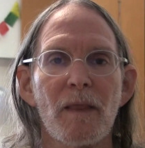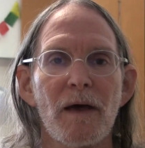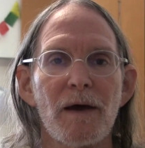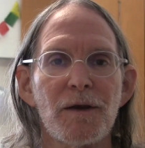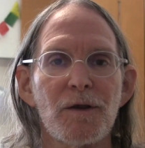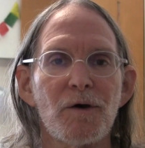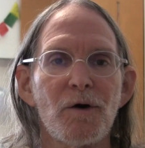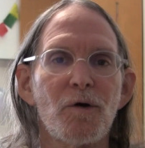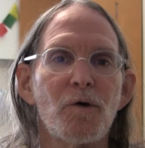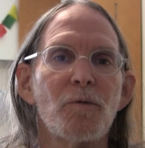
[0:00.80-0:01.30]

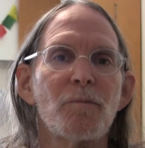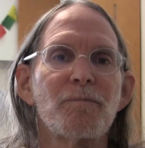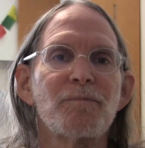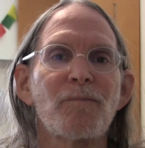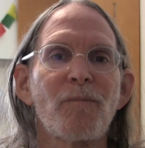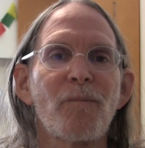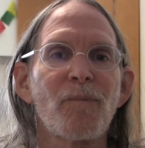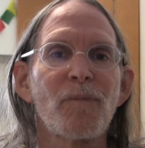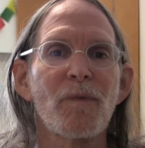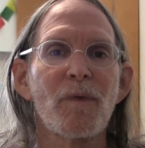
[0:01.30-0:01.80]
Hari Om.
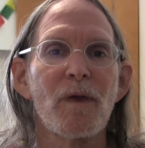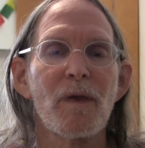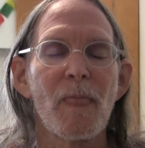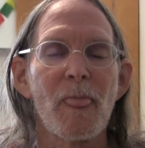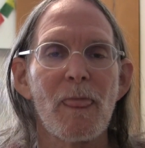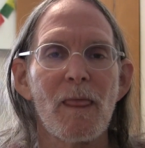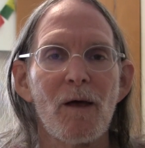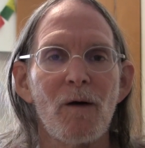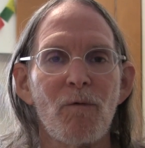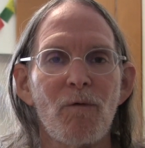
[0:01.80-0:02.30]

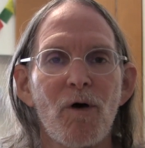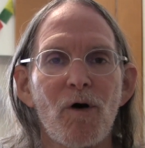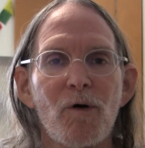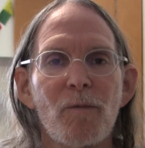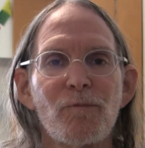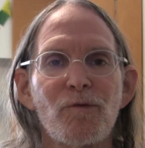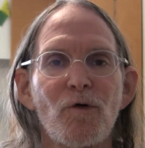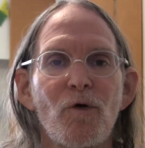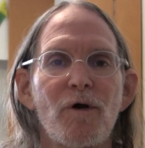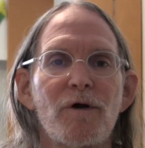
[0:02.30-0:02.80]

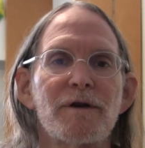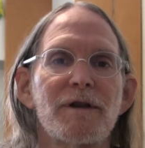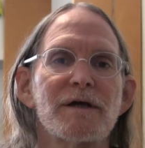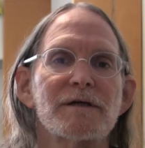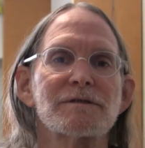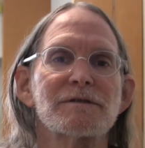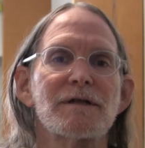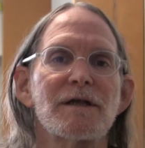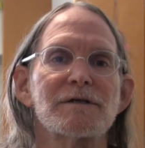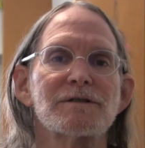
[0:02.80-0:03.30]
Welcome to our
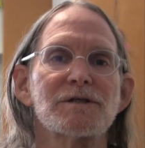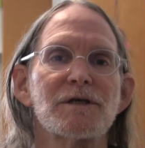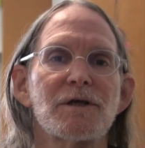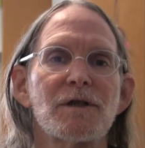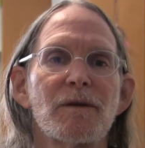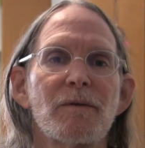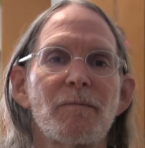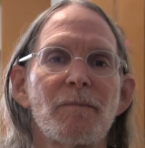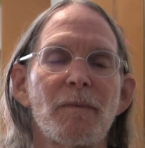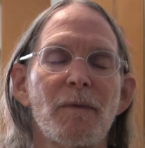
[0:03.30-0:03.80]
next
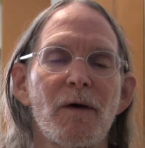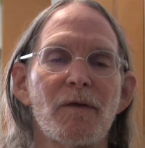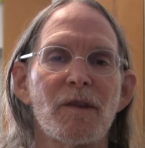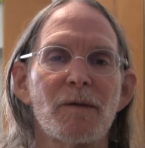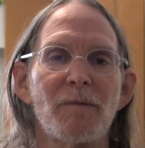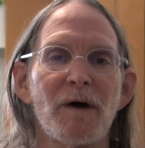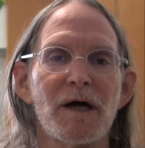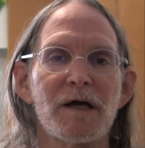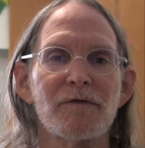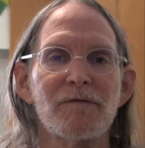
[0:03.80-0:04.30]
lesson on the
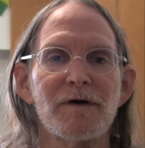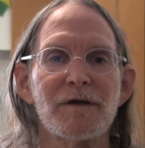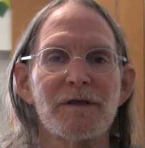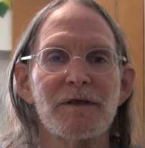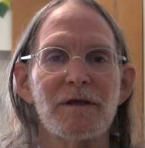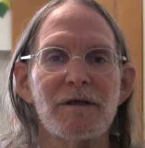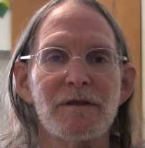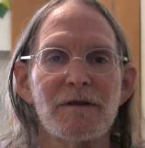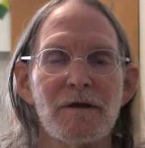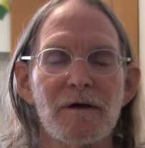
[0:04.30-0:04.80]
Bhagavad
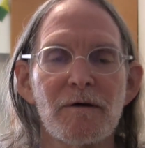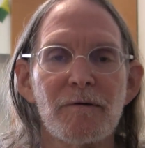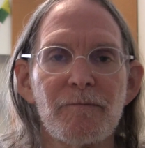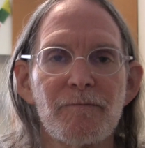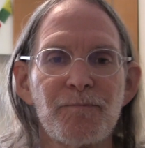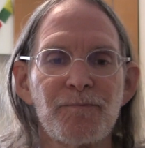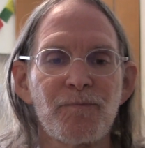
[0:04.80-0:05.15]
Gita.